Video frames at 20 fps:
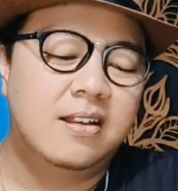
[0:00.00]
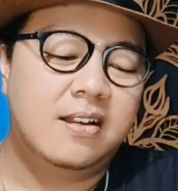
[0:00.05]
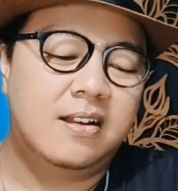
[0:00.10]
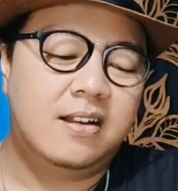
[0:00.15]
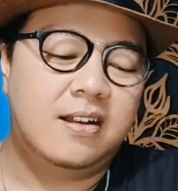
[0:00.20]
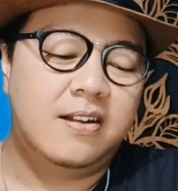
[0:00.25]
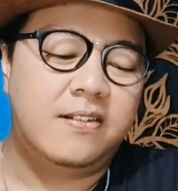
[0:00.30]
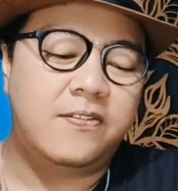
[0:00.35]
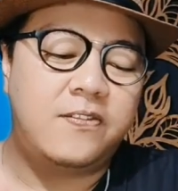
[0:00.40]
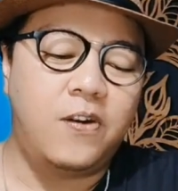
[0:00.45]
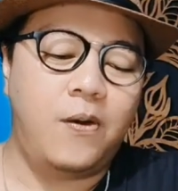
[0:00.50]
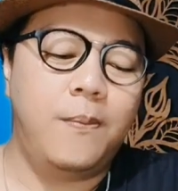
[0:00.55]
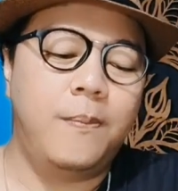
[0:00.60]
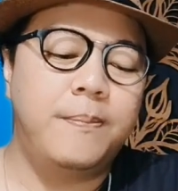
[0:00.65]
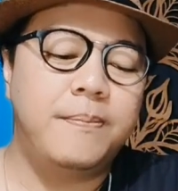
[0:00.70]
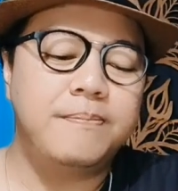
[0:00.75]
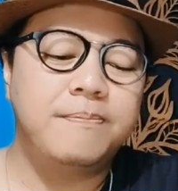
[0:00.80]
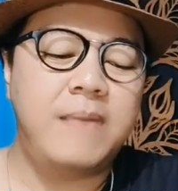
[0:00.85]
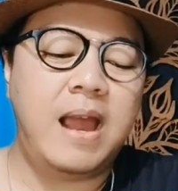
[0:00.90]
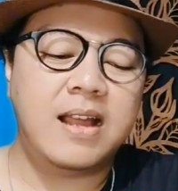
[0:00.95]
uh,
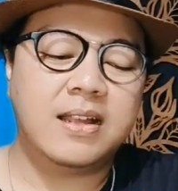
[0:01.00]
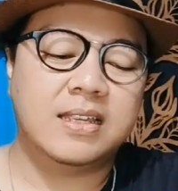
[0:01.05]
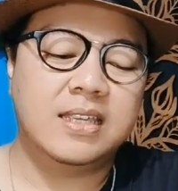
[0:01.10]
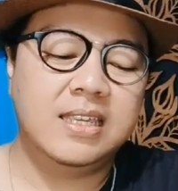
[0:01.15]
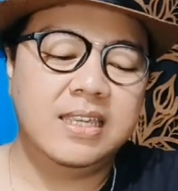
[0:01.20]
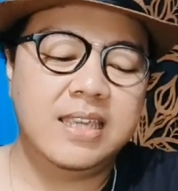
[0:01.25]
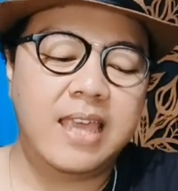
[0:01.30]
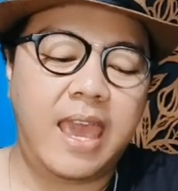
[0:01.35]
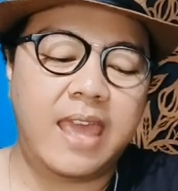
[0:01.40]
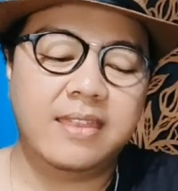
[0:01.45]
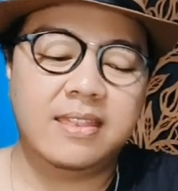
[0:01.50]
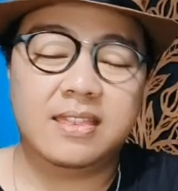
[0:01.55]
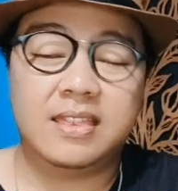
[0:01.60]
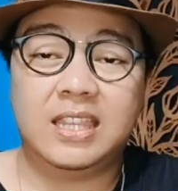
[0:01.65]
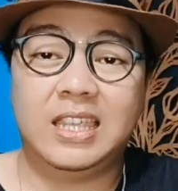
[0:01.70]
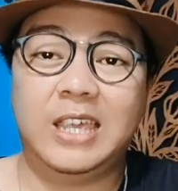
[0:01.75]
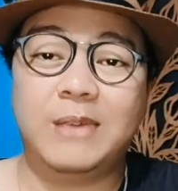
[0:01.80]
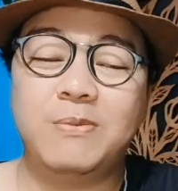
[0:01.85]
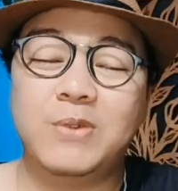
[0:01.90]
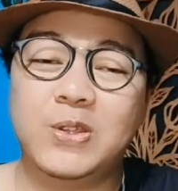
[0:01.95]
from Maki and
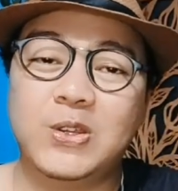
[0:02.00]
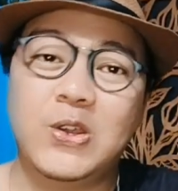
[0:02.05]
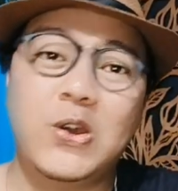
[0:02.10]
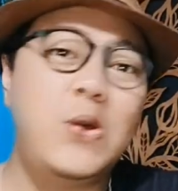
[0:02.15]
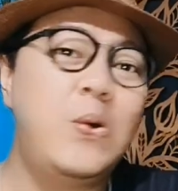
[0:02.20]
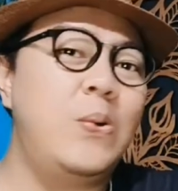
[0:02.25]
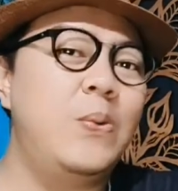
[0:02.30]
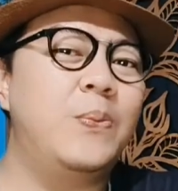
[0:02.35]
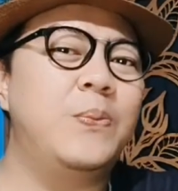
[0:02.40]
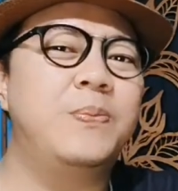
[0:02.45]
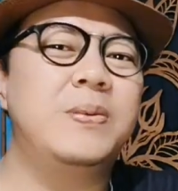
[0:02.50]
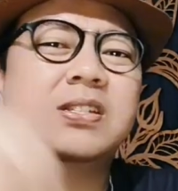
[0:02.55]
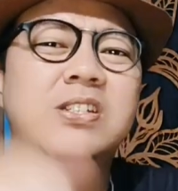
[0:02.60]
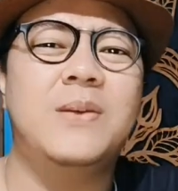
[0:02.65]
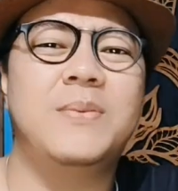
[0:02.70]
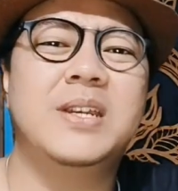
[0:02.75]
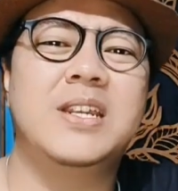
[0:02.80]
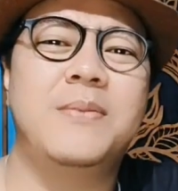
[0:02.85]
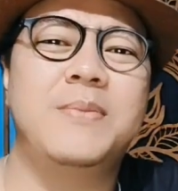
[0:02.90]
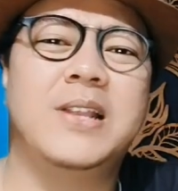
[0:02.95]
team? You know, please
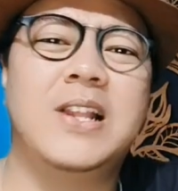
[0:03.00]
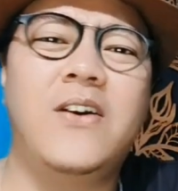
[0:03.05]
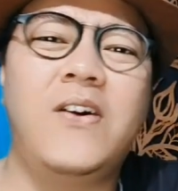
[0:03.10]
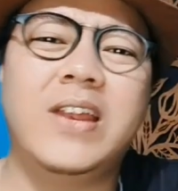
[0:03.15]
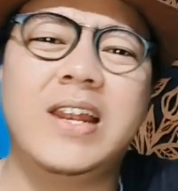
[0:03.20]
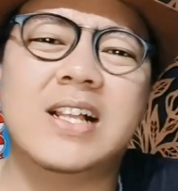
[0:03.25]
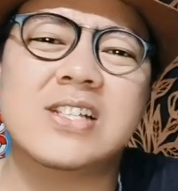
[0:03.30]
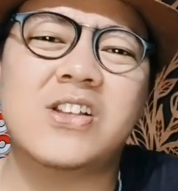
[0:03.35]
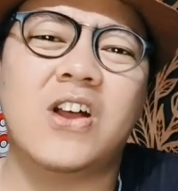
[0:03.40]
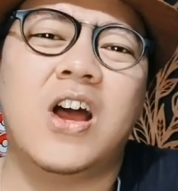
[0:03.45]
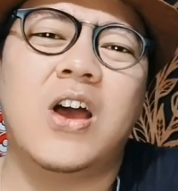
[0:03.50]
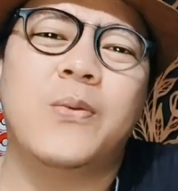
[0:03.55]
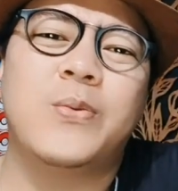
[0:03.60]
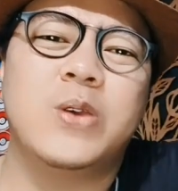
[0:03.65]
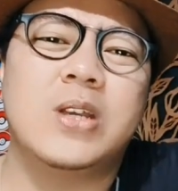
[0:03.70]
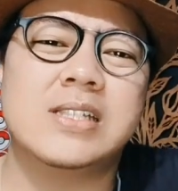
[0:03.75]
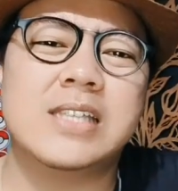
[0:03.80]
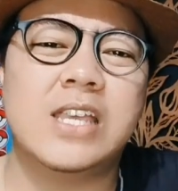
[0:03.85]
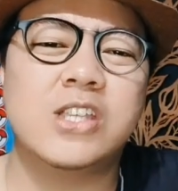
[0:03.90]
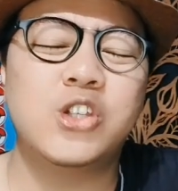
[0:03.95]
comment down below. And also, I hope you
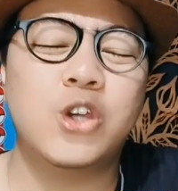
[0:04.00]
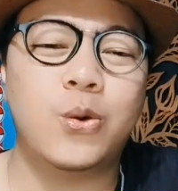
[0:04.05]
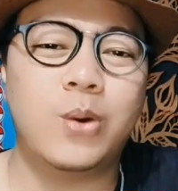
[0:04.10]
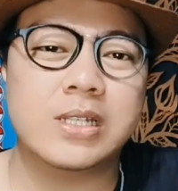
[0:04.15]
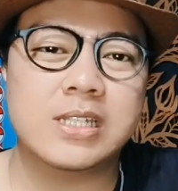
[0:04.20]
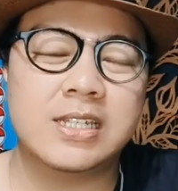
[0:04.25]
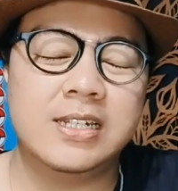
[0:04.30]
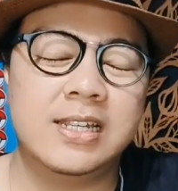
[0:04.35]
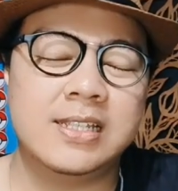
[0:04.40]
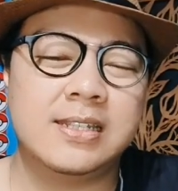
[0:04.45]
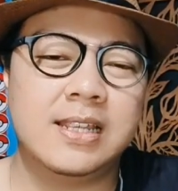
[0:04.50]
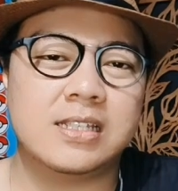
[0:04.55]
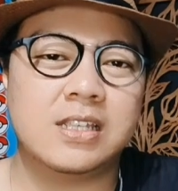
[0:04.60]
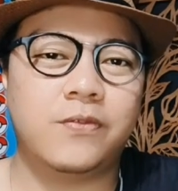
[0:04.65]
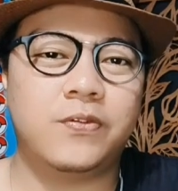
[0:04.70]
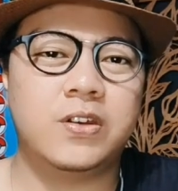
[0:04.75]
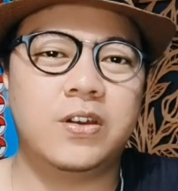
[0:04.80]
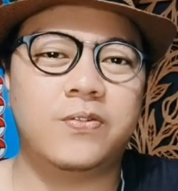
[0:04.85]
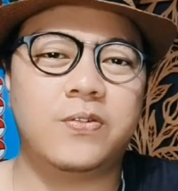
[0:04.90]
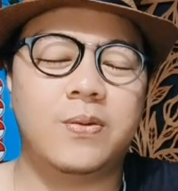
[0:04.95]
guys enjoy watching this lesson
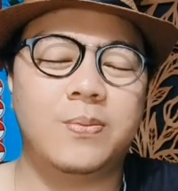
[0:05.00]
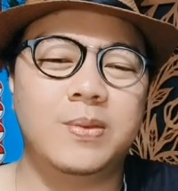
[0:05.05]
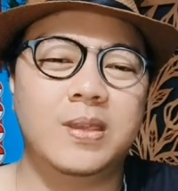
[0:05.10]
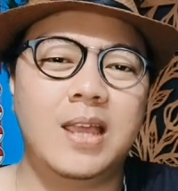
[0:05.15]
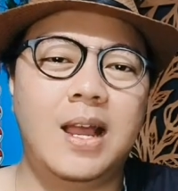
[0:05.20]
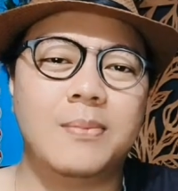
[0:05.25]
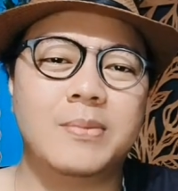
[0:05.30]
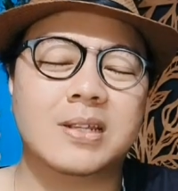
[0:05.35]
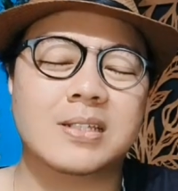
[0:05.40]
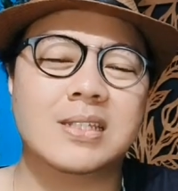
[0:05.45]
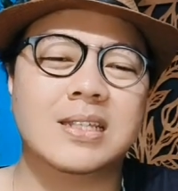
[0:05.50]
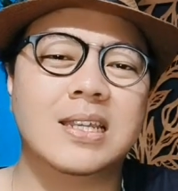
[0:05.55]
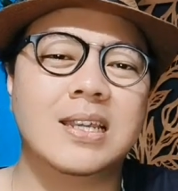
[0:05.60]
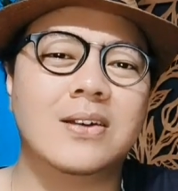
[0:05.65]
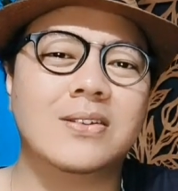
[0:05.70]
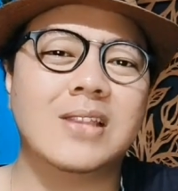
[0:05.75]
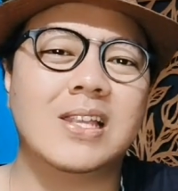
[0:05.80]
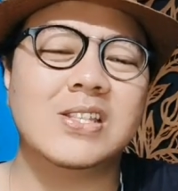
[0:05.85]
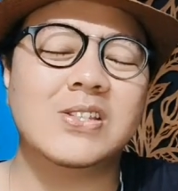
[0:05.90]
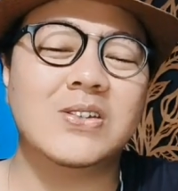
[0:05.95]
video for me. I'm resigning
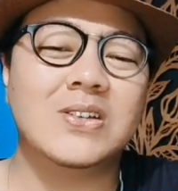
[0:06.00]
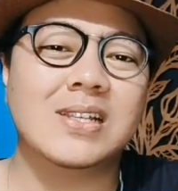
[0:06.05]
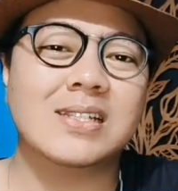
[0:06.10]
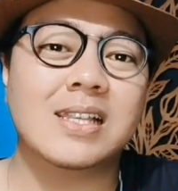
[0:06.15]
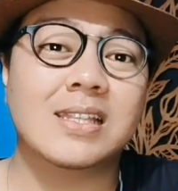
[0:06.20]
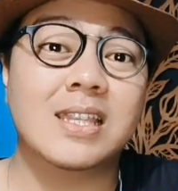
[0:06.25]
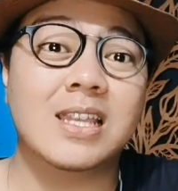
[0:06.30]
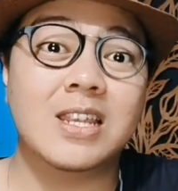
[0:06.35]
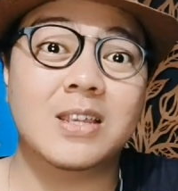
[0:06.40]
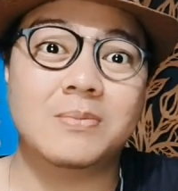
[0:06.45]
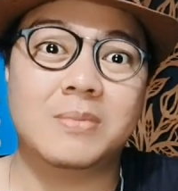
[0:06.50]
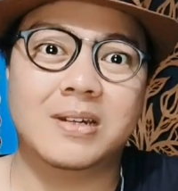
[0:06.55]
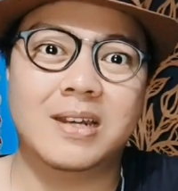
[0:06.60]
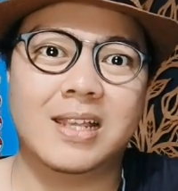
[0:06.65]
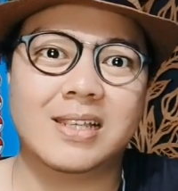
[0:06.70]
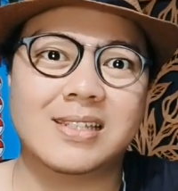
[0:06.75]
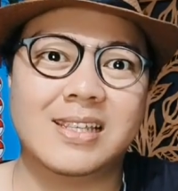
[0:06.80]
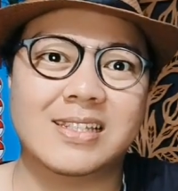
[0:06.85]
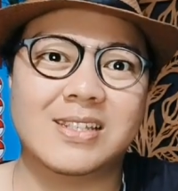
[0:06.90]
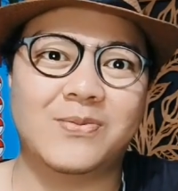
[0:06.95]
out. I'll see you guys later in my
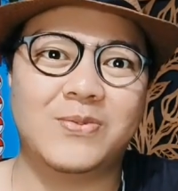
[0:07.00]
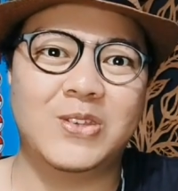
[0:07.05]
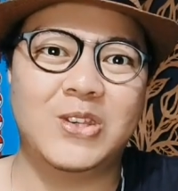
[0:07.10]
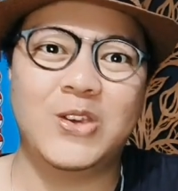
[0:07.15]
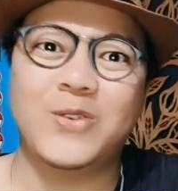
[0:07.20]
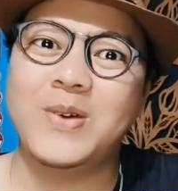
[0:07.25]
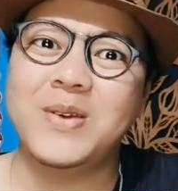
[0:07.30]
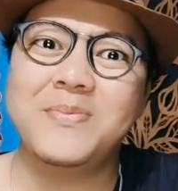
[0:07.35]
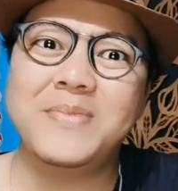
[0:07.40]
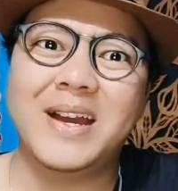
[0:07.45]
next lesson video. Bye